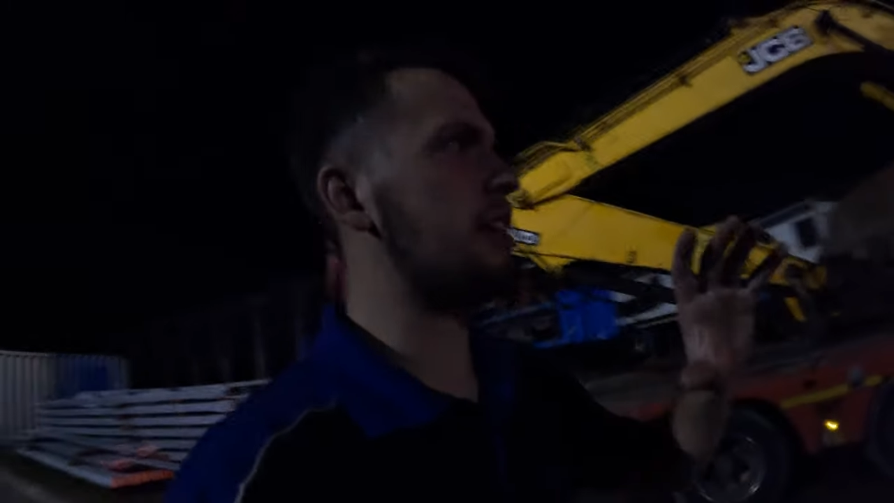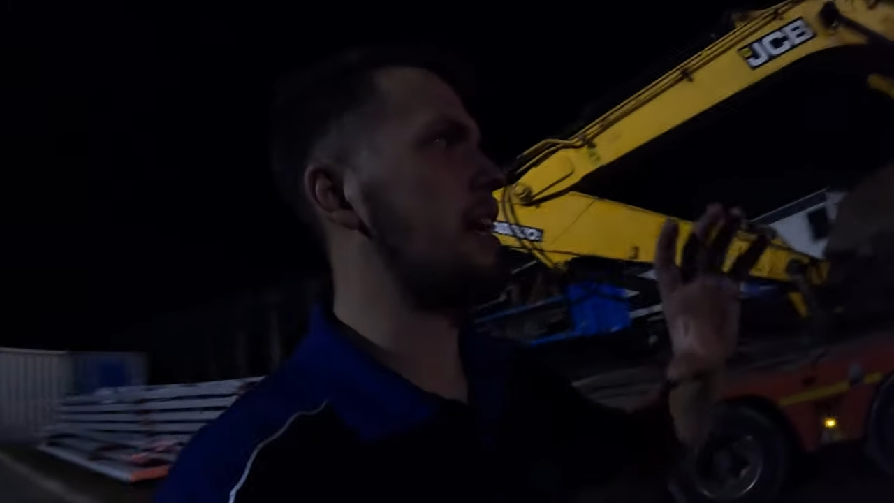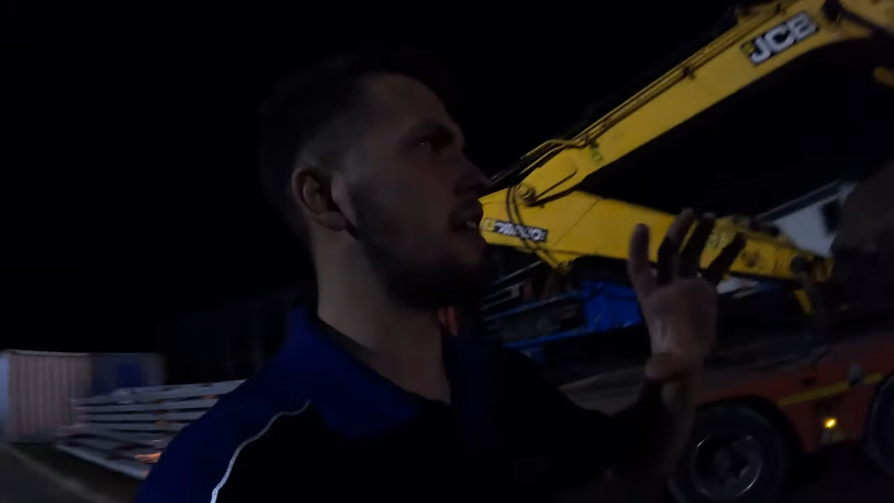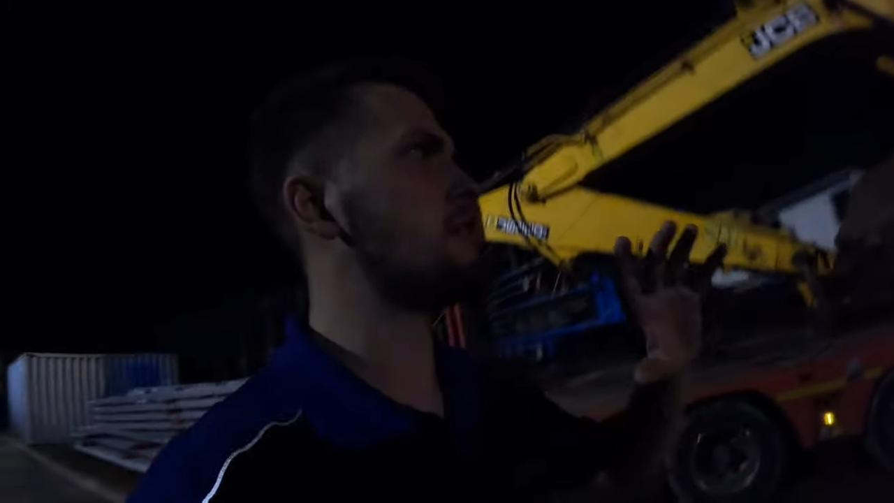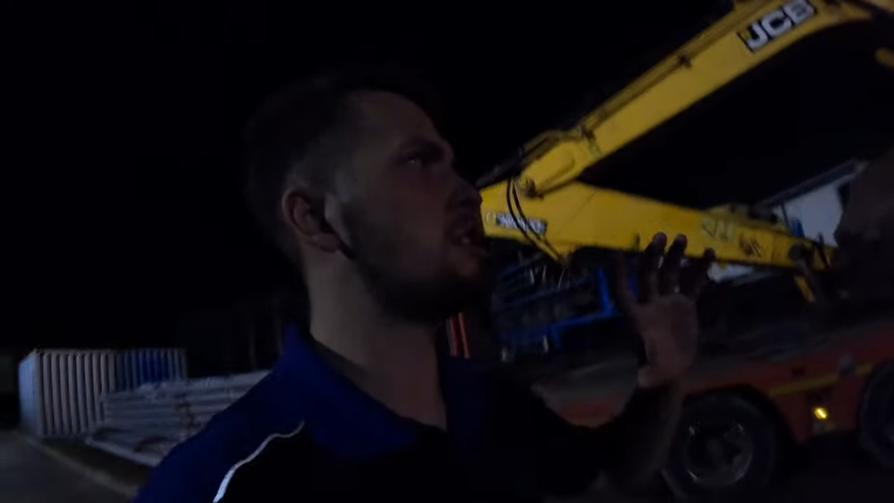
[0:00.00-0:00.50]

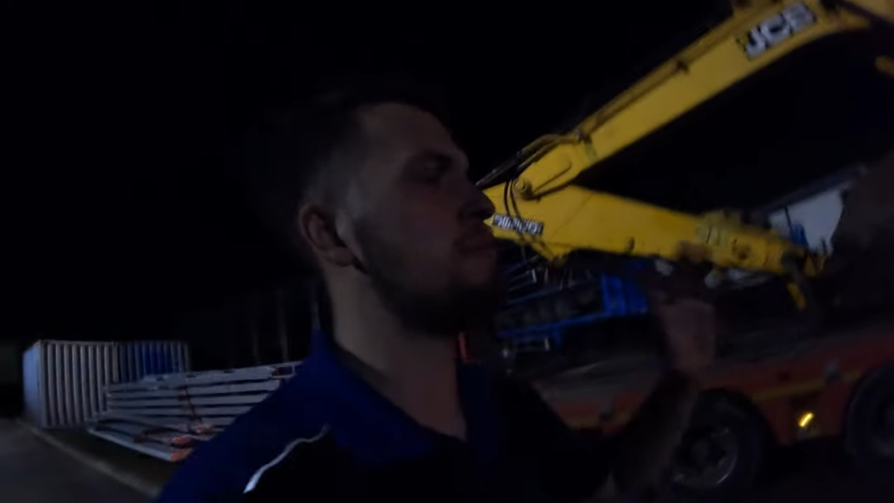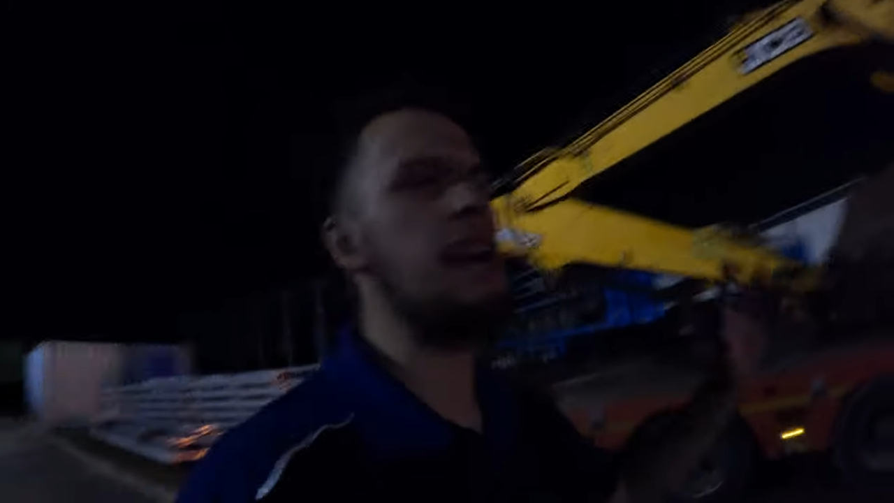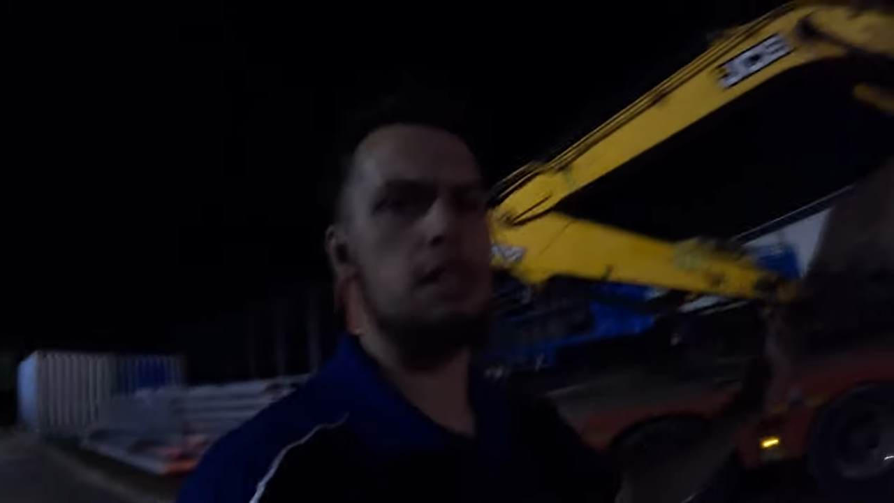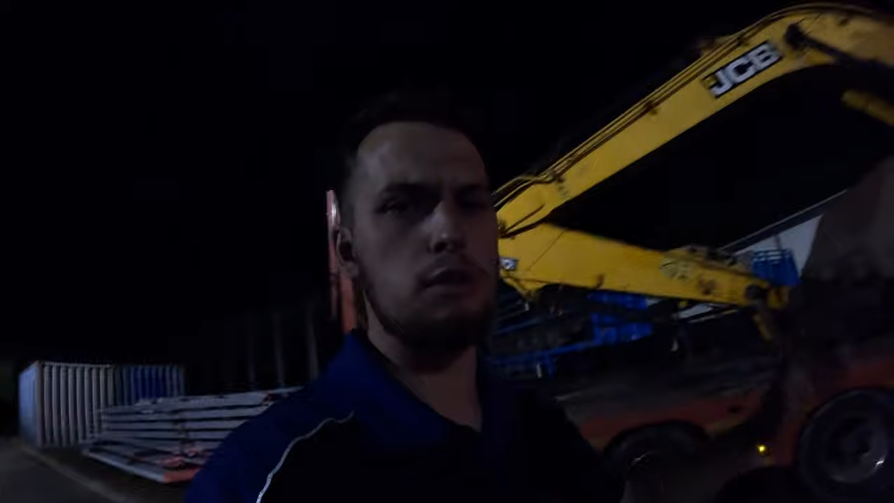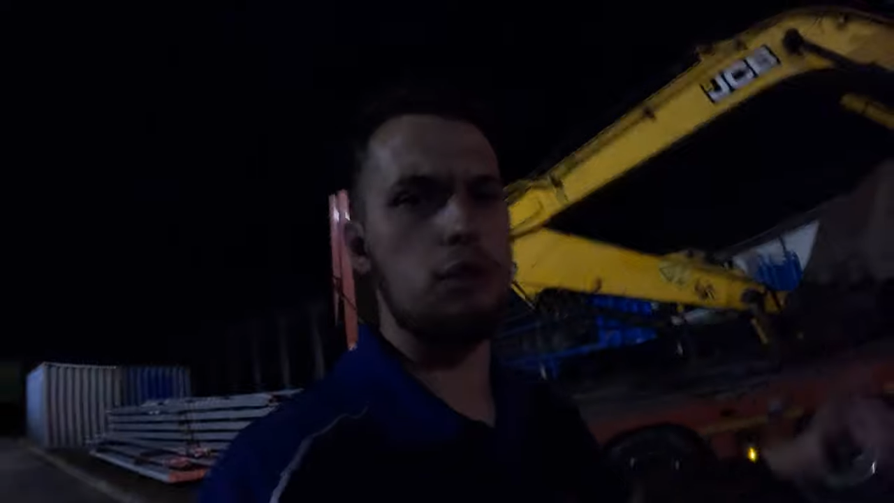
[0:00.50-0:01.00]
kind of
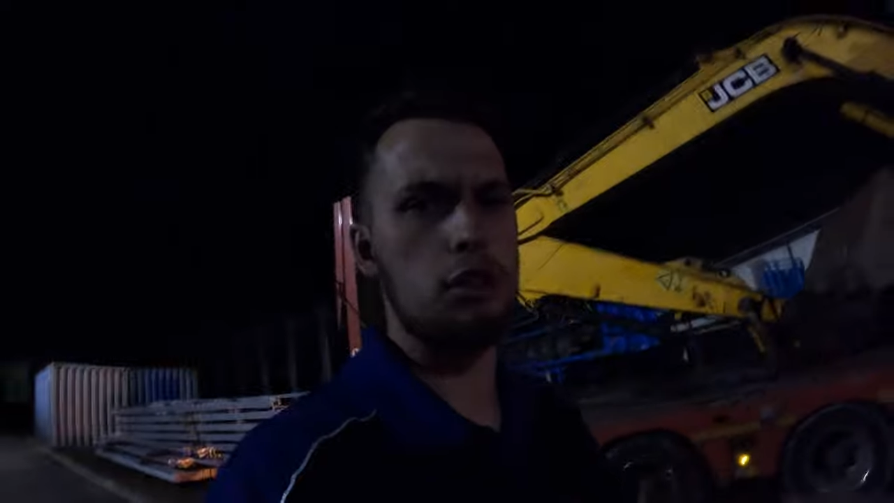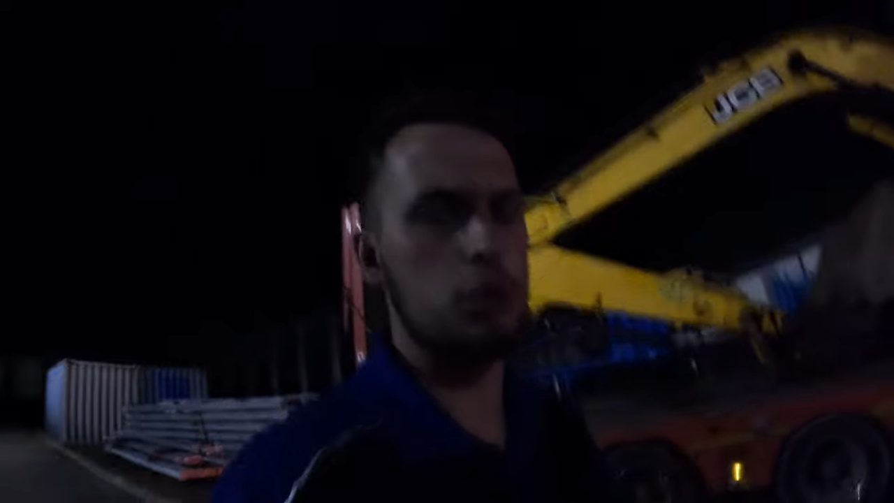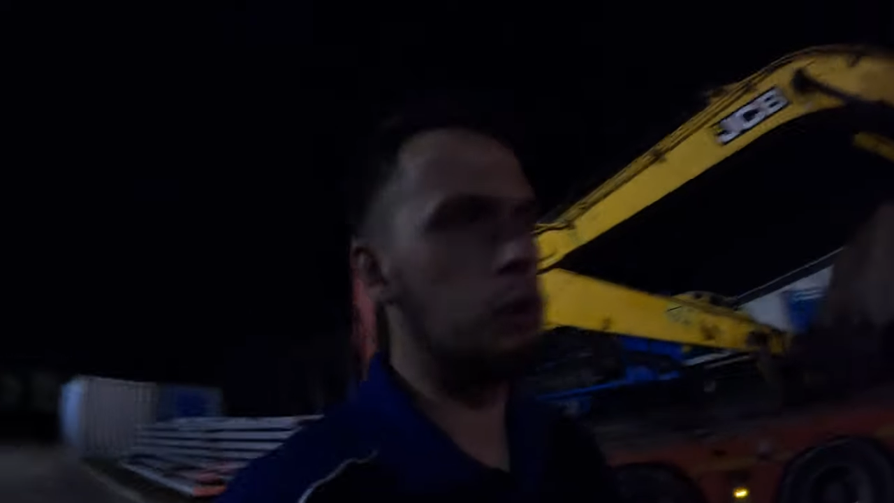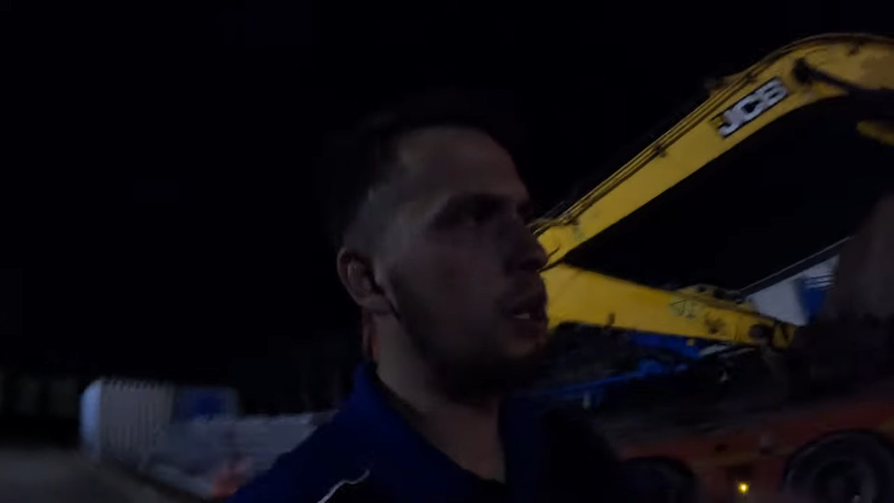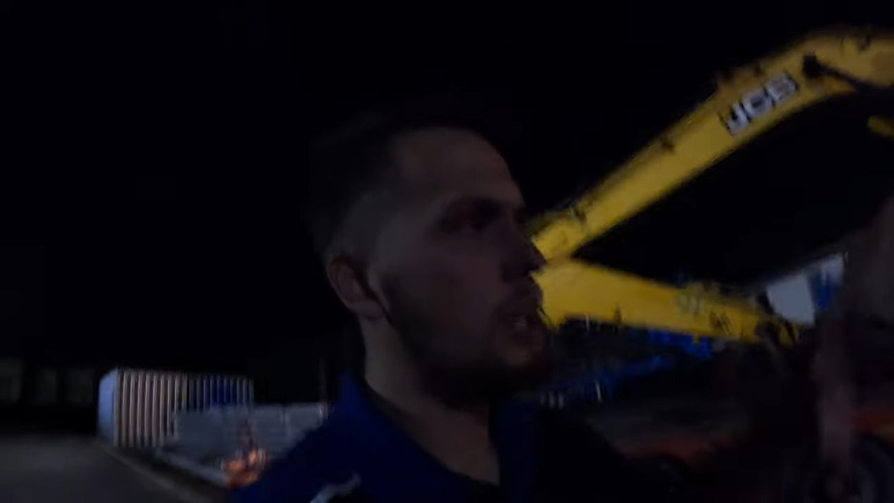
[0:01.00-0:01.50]
special truck
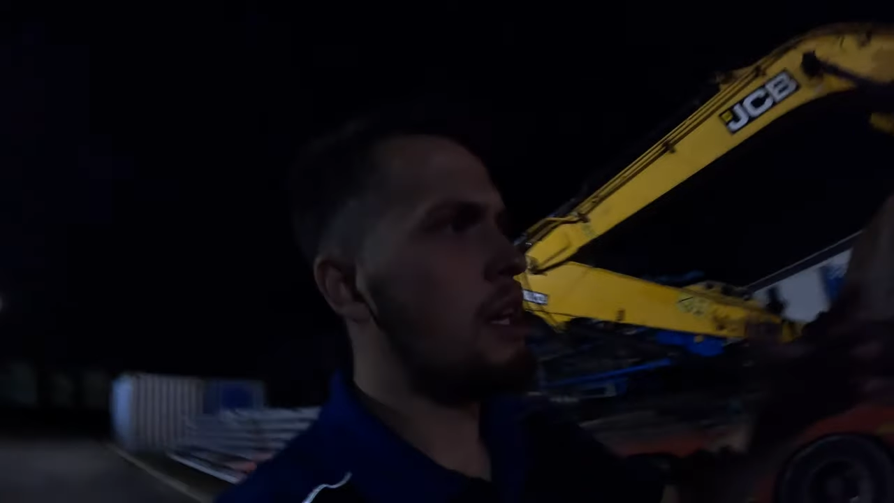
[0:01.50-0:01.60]
show